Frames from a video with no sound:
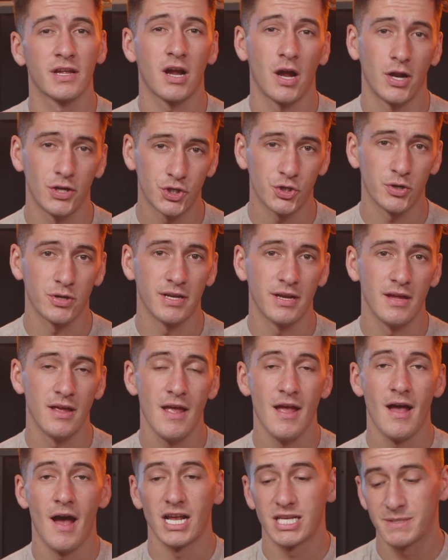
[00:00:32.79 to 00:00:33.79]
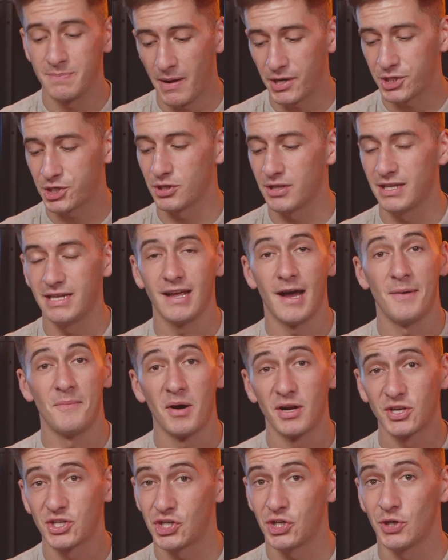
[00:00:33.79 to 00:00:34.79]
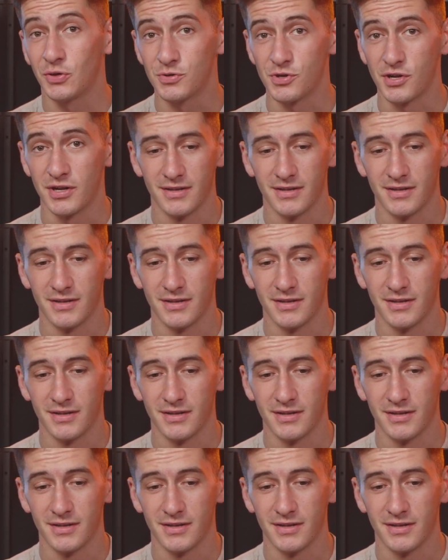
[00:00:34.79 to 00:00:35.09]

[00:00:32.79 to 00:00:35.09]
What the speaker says: country, especially among children.